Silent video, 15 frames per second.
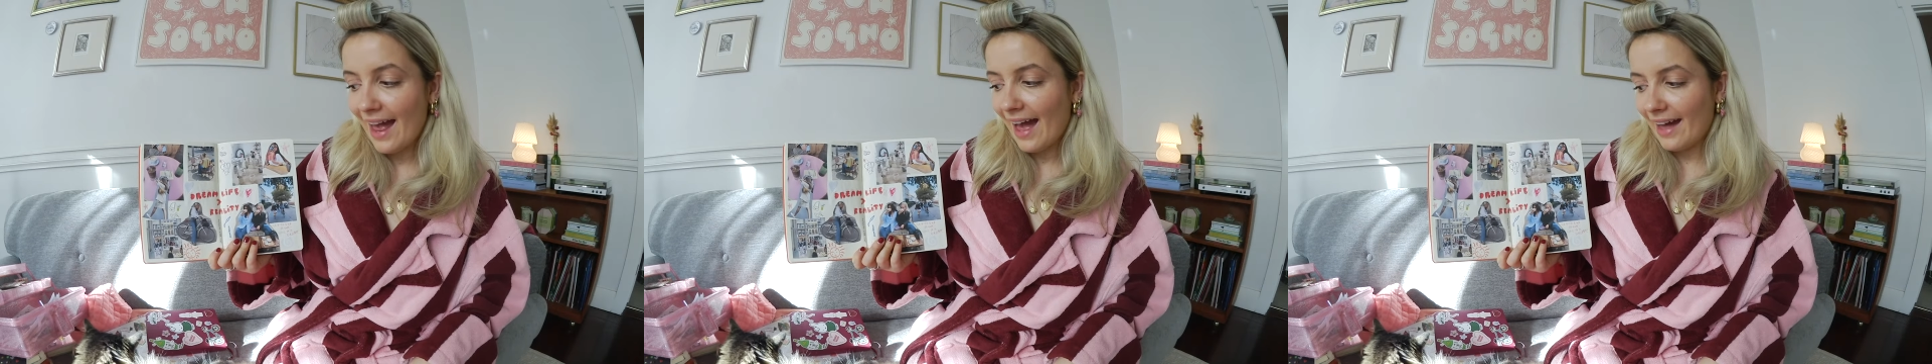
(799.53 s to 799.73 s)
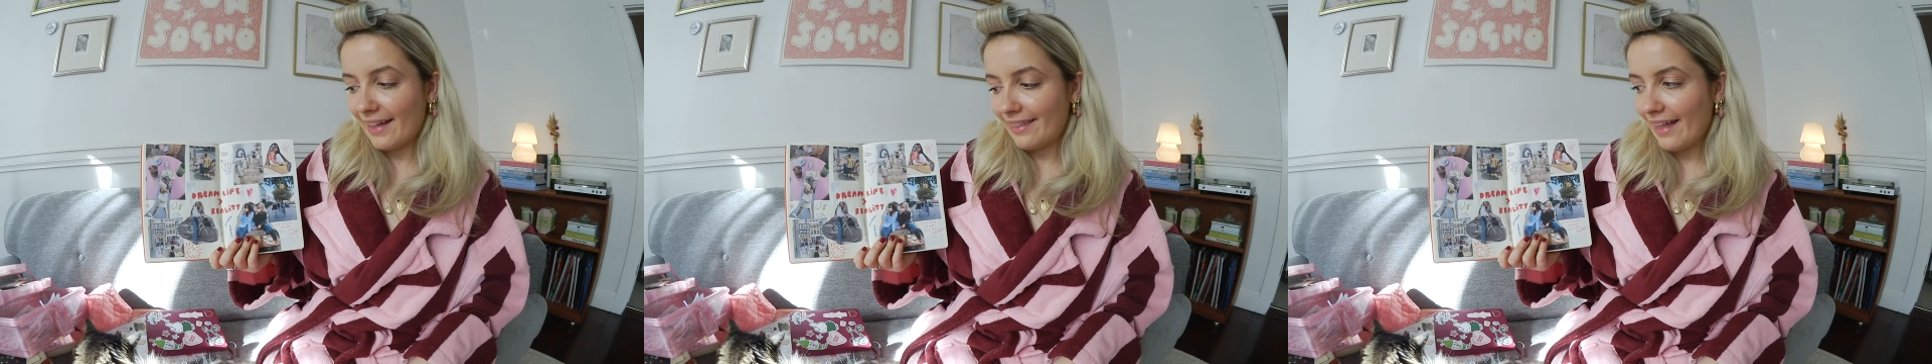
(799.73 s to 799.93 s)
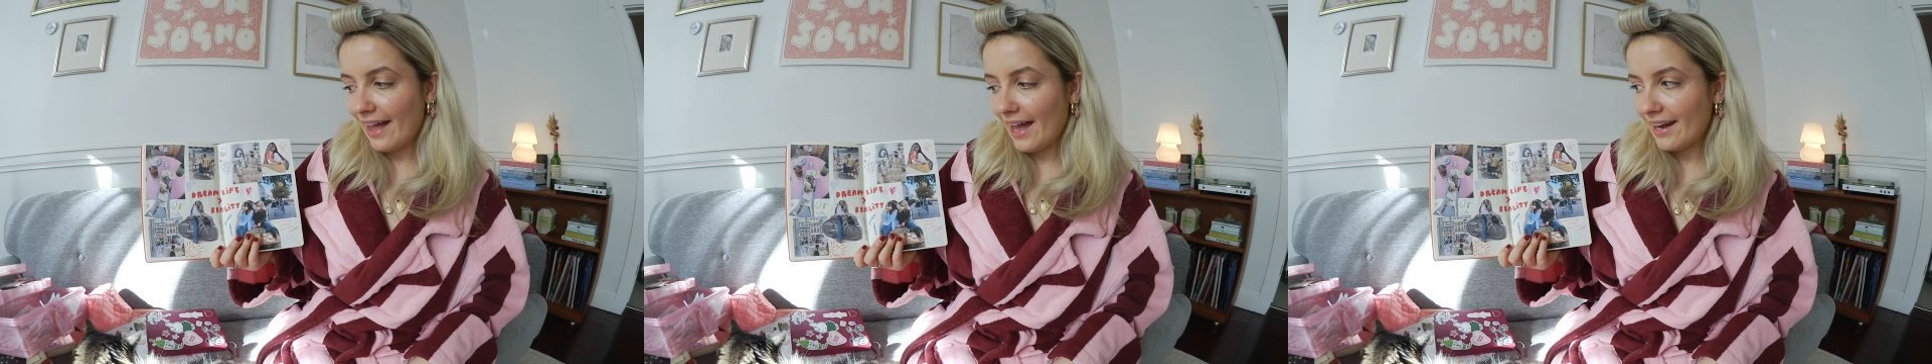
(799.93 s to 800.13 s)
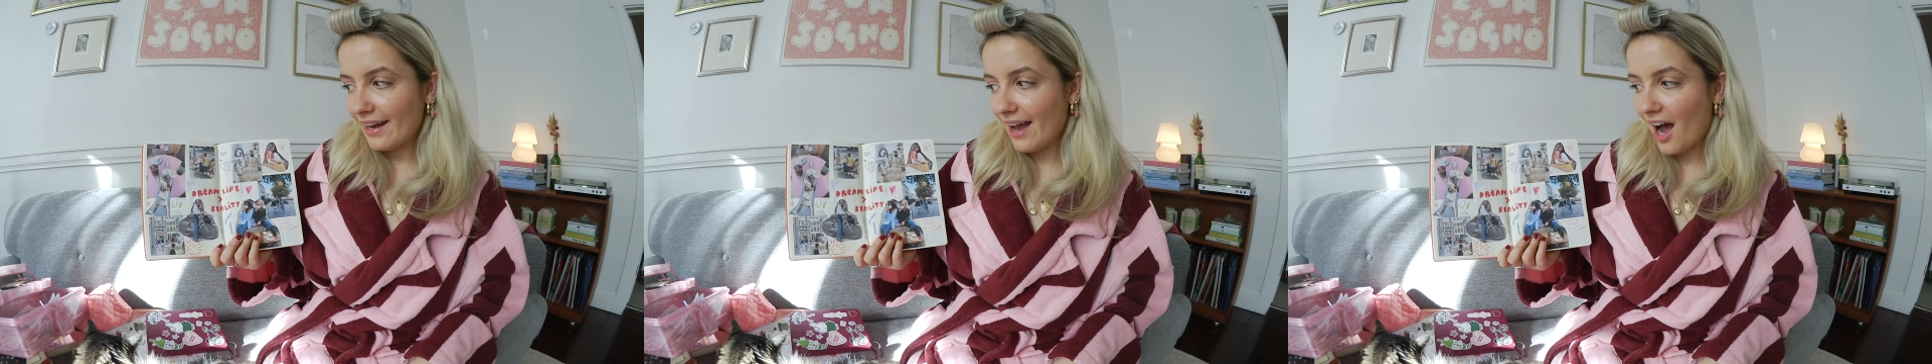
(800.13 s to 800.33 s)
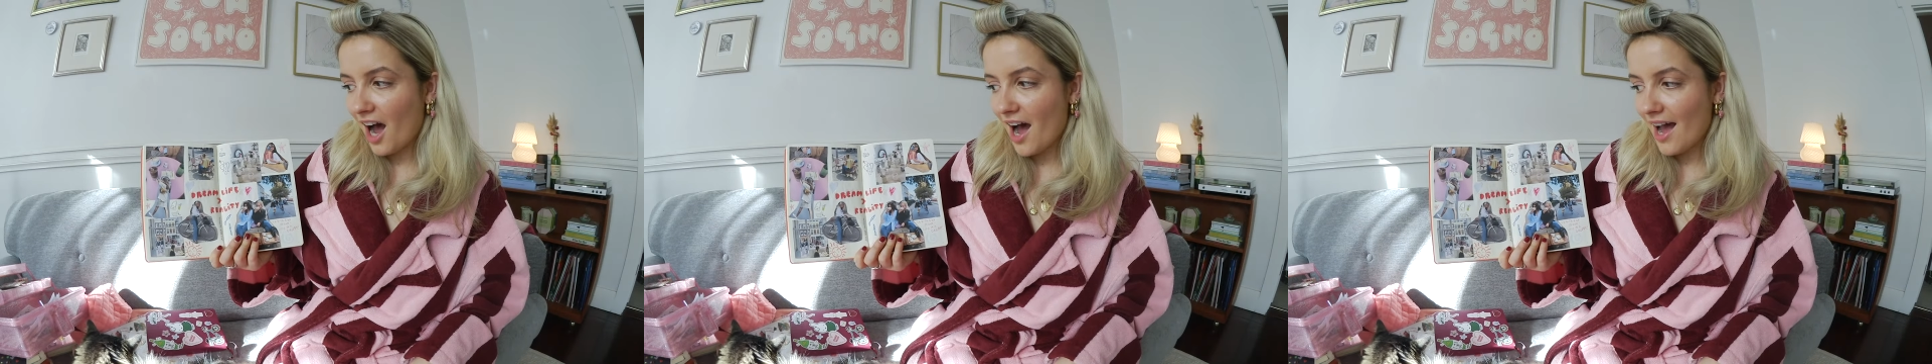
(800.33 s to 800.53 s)
And
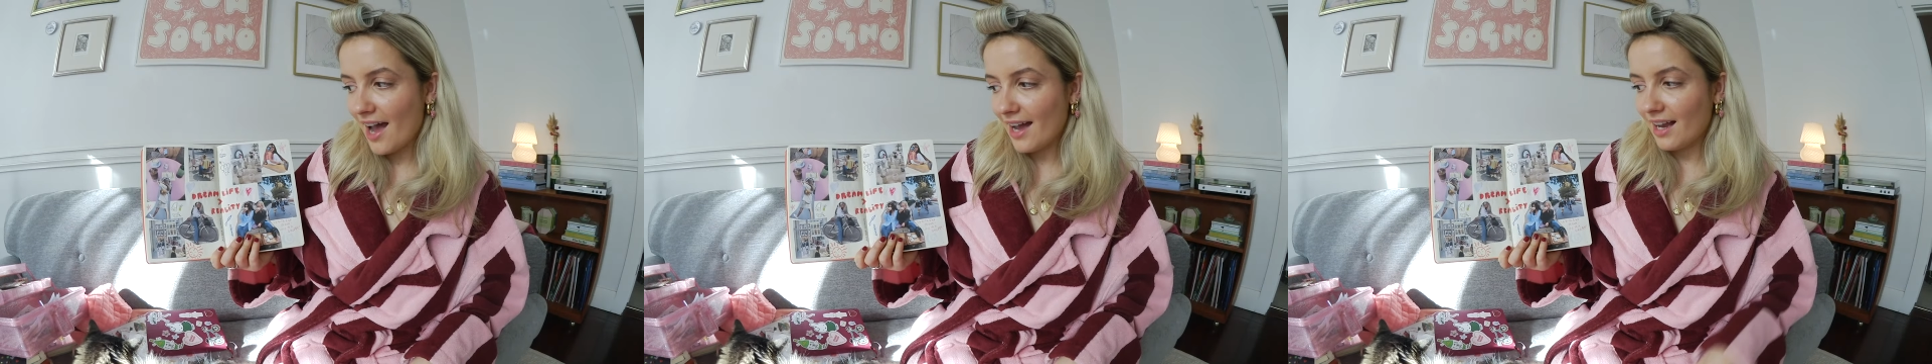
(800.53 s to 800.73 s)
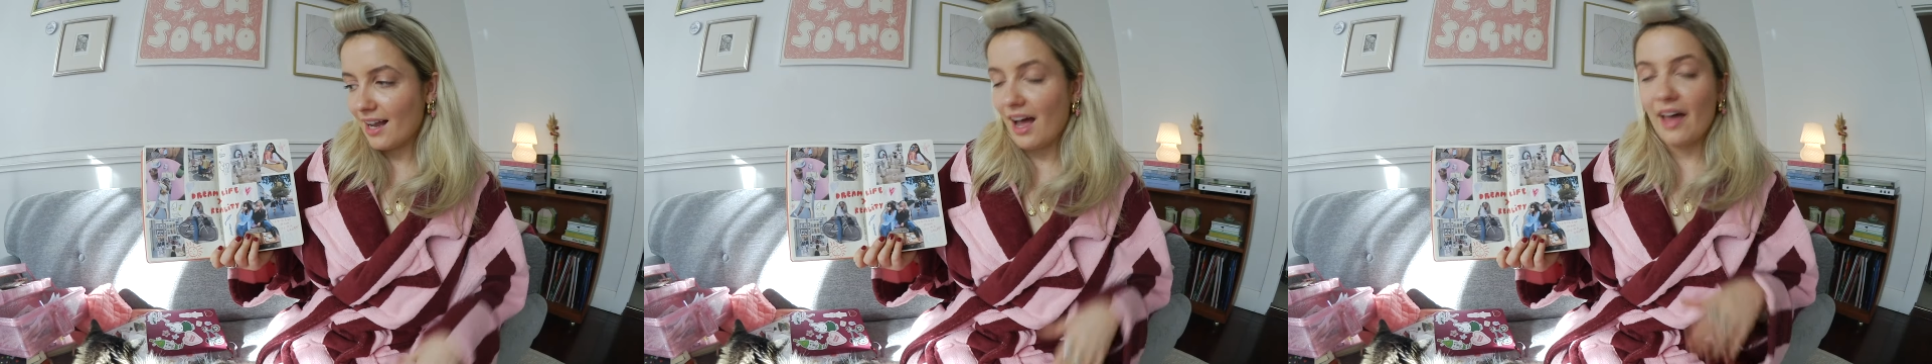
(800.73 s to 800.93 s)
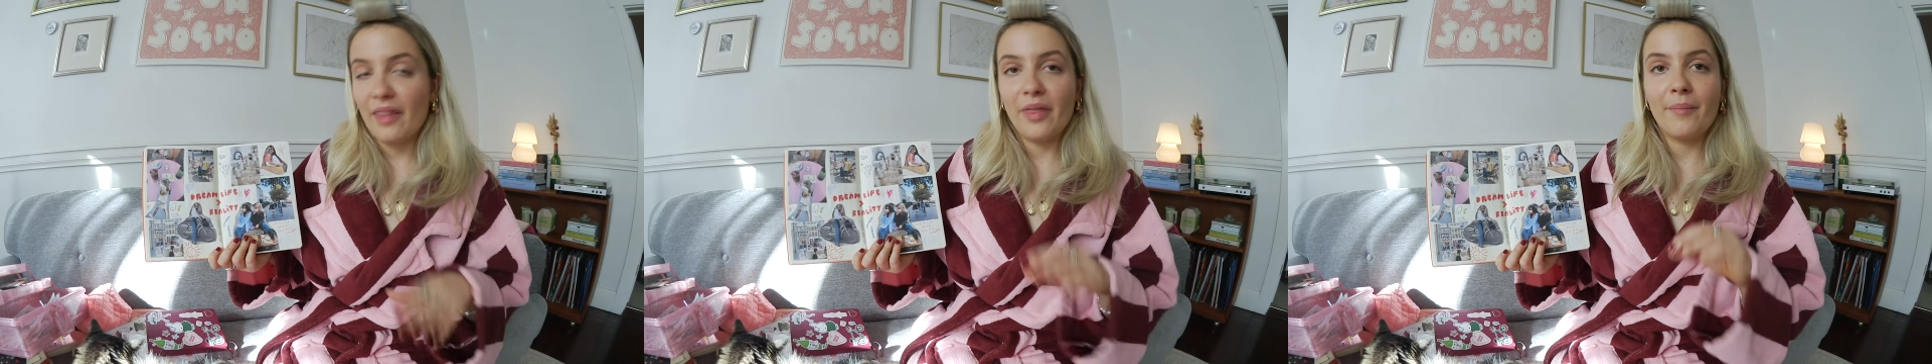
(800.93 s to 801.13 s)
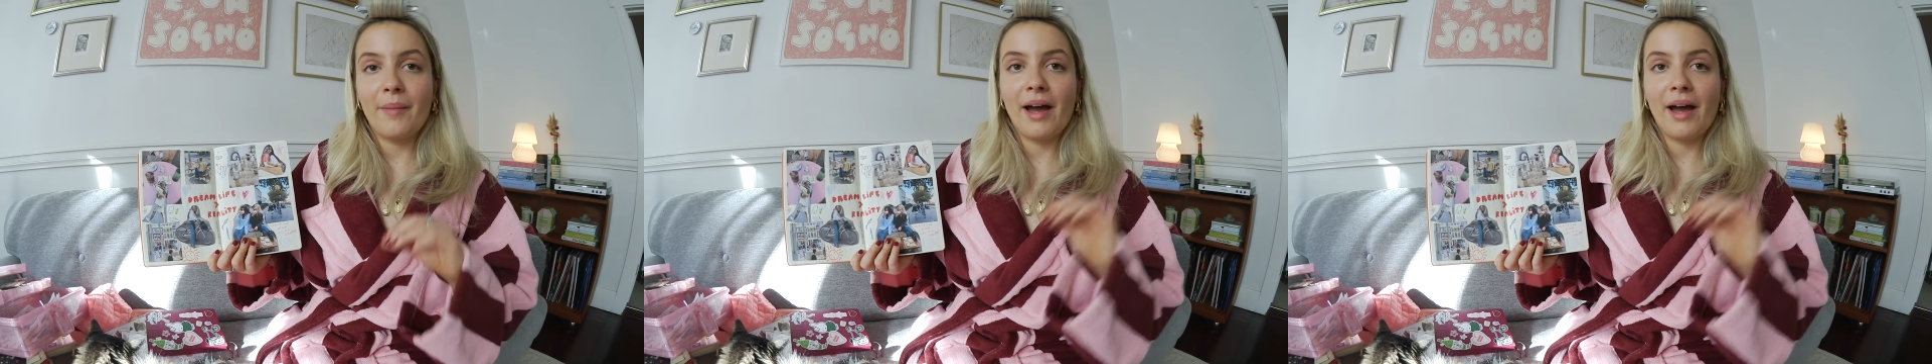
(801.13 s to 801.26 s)
then I cut them